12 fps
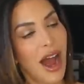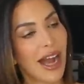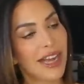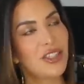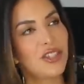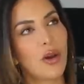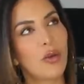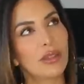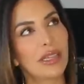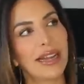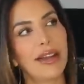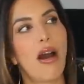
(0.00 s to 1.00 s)
I
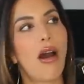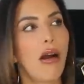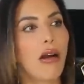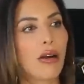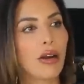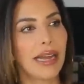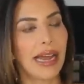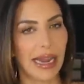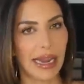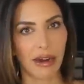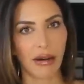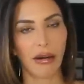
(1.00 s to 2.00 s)
don't like hard
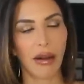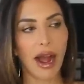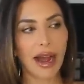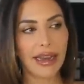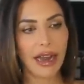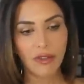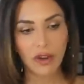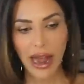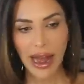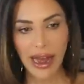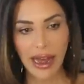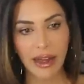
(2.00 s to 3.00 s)
hair. I never
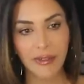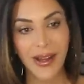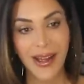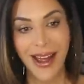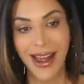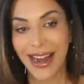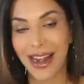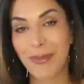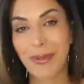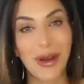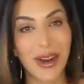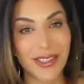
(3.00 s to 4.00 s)
have, and
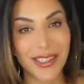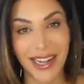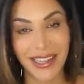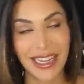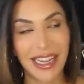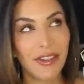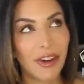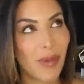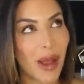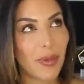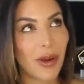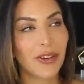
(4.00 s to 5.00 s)
I'm a bridal stylist. Even on
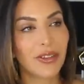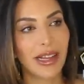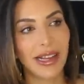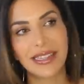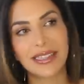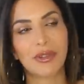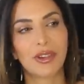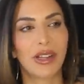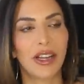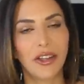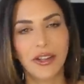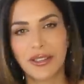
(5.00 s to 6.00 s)
my bridal clients, when they're
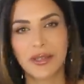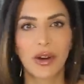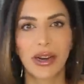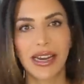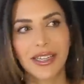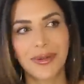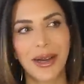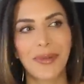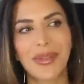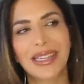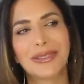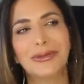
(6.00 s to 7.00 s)
like, use more hairspray,
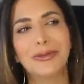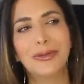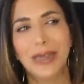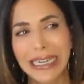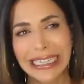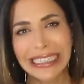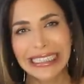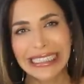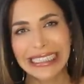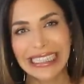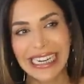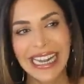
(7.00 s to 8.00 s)
I'm like,
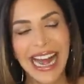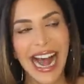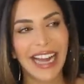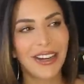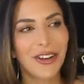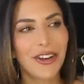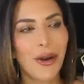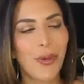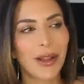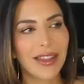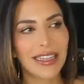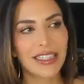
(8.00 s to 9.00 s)
why? I know you don't
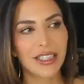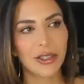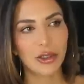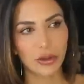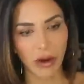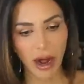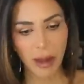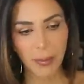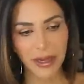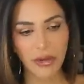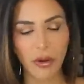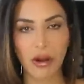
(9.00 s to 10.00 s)
want things to drop,
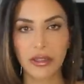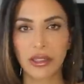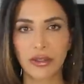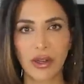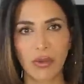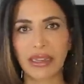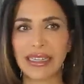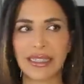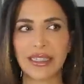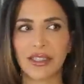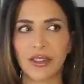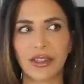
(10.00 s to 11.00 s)
but you also don't want
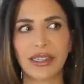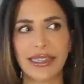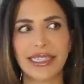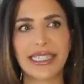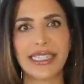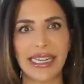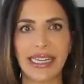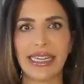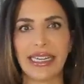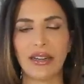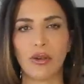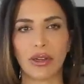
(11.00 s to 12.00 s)
things to look like
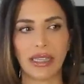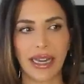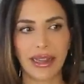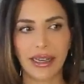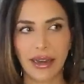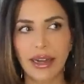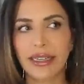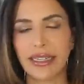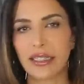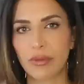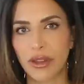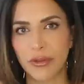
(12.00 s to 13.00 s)
sticky or like the
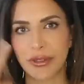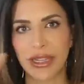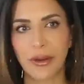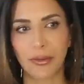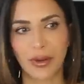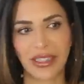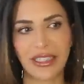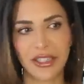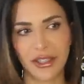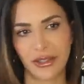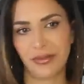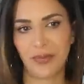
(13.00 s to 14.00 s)
nineties with those like really
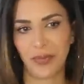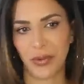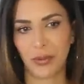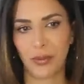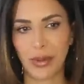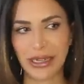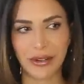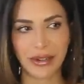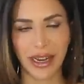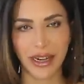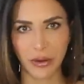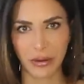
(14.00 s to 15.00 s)

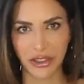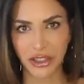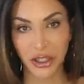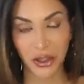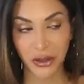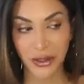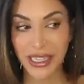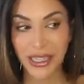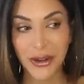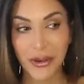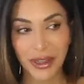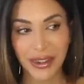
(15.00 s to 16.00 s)
weird kind of crunchy curls.
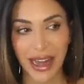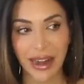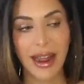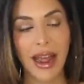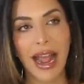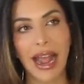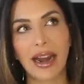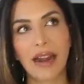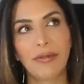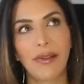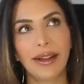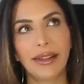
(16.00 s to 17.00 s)
Like, you don't want that. And
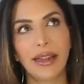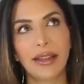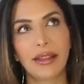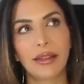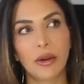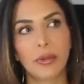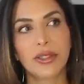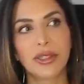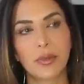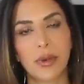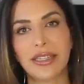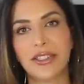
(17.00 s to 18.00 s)
I find that thermal
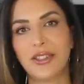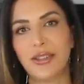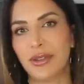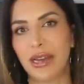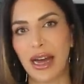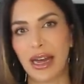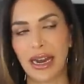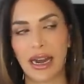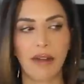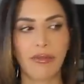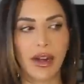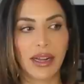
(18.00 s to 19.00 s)
sprays do that,
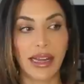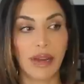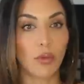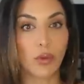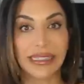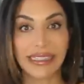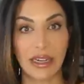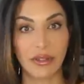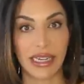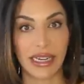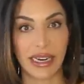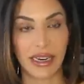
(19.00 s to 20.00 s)
and I find that really
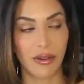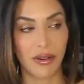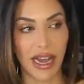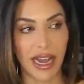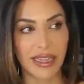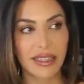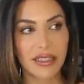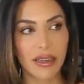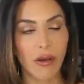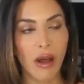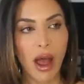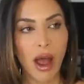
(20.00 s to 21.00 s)
outdated, okay?
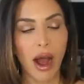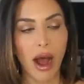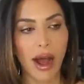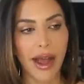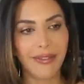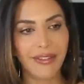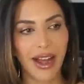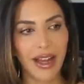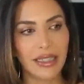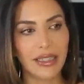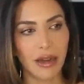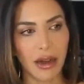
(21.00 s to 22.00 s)
So I've
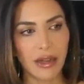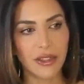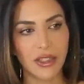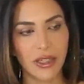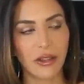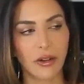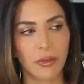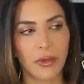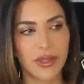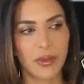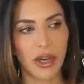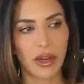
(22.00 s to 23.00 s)
kind of dodged the
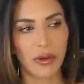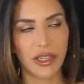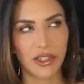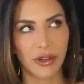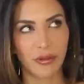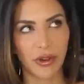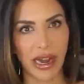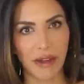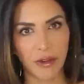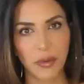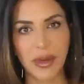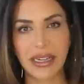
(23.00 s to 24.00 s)
thermal spray question
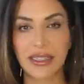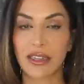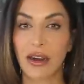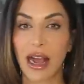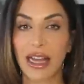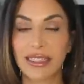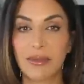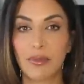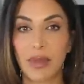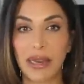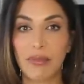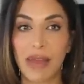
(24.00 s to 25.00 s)
forever because there
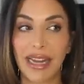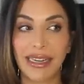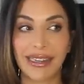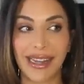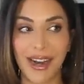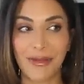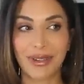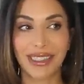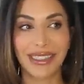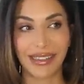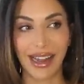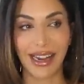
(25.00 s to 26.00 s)
hasn't been many that I
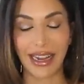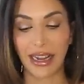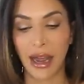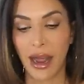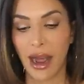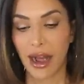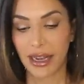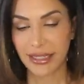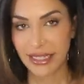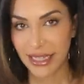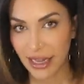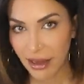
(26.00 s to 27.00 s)
really like
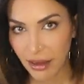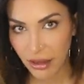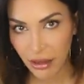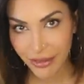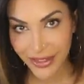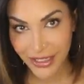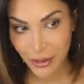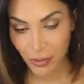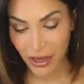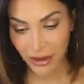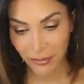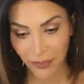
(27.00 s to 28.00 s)
until this
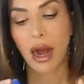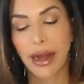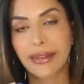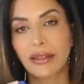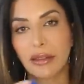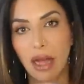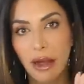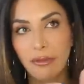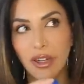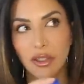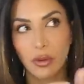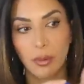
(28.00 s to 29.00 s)
one. I
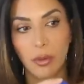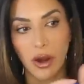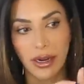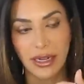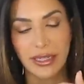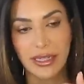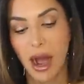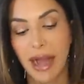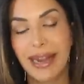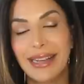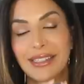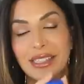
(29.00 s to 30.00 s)
love Adore products.
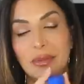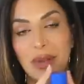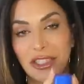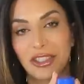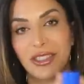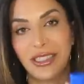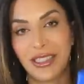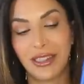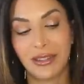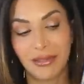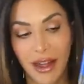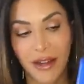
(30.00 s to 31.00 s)
I especially
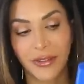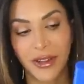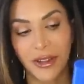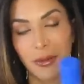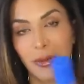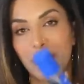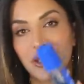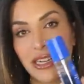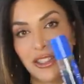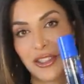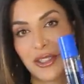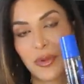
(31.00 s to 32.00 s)
love the thermal
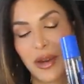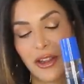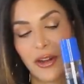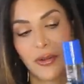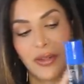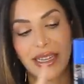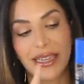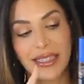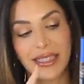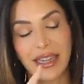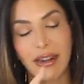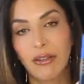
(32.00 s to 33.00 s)
protection spray though.
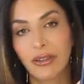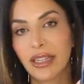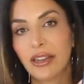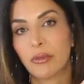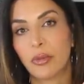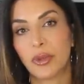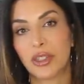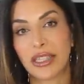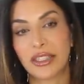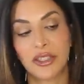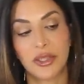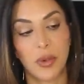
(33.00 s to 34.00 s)
This is the only thermal
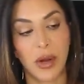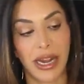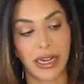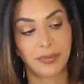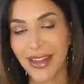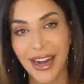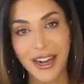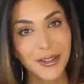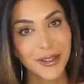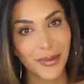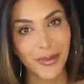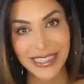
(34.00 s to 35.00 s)
protection spray that I
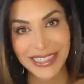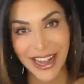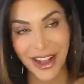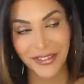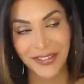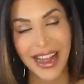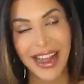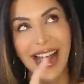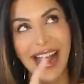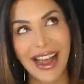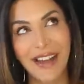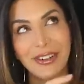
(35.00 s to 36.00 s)
use on myself
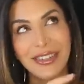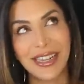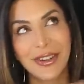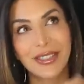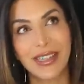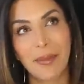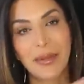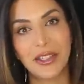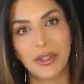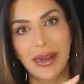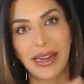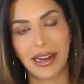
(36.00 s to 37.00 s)
every single time I
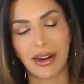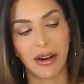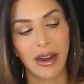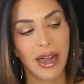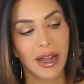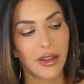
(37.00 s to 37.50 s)
do my hair.